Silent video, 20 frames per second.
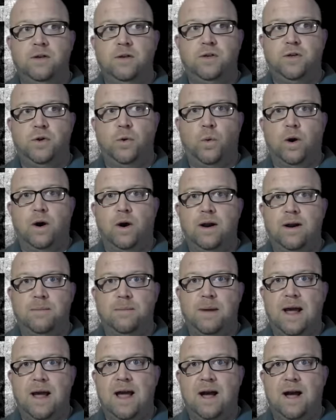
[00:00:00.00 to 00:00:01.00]
to worry
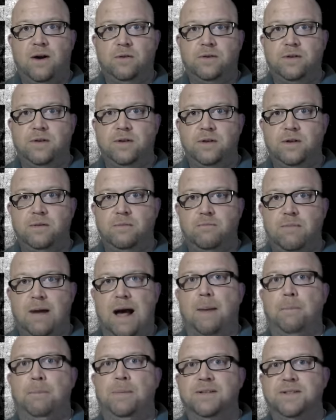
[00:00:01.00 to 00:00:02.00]
about
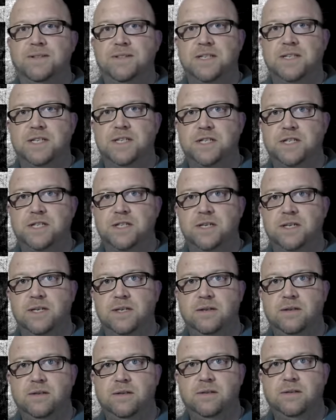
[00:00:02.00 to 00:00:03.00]
my position
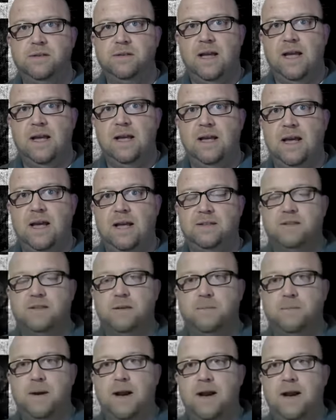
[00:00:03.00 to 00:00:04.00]
as
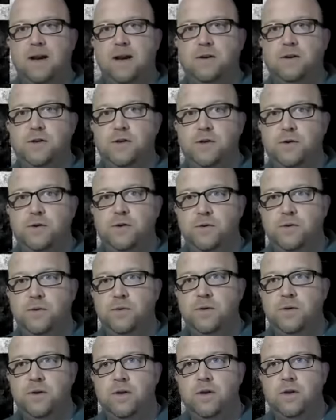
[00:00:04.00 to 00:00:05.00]
compared to
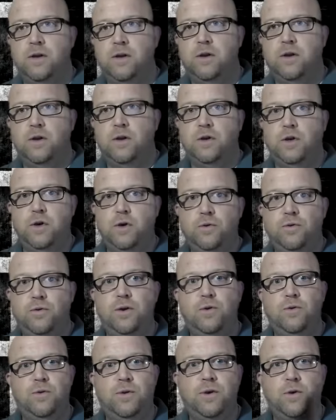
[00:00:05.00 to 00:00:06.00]

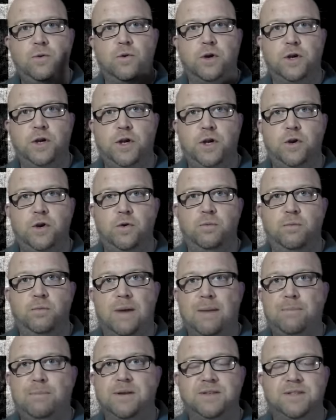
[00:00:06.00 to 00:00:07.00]
you, or you.
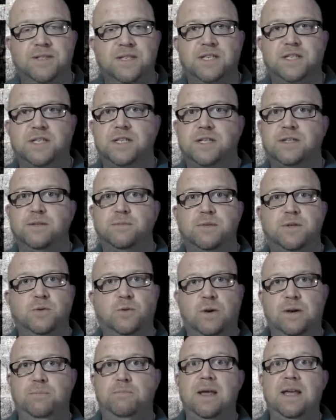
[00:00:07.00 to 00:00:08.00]
My position is
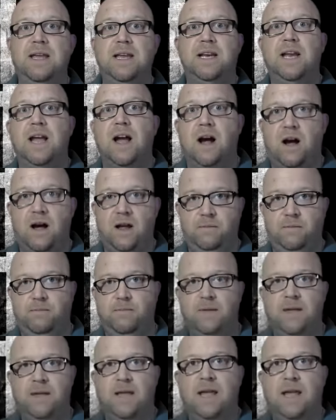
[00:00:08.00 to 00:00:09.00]
between me and God,
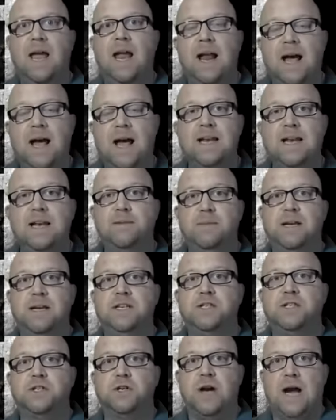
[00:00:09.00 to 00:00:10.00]
and I need to make
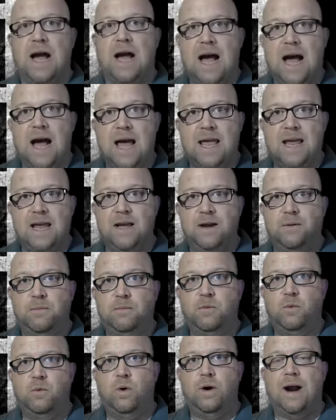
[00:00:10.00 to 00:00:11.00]
sure I
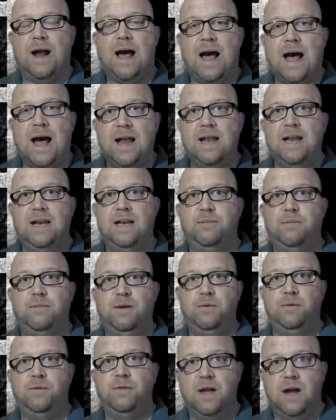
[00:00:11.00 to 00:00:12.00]
am where I need to
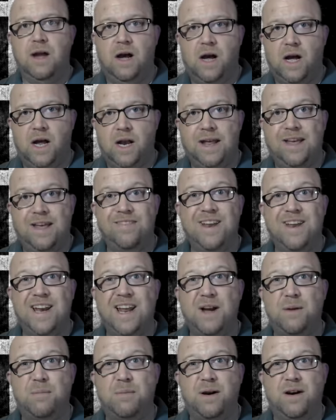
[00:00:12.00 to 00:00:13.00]
be with God, and then
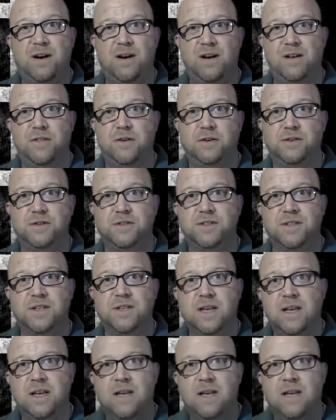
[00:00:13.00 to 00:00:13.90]
help others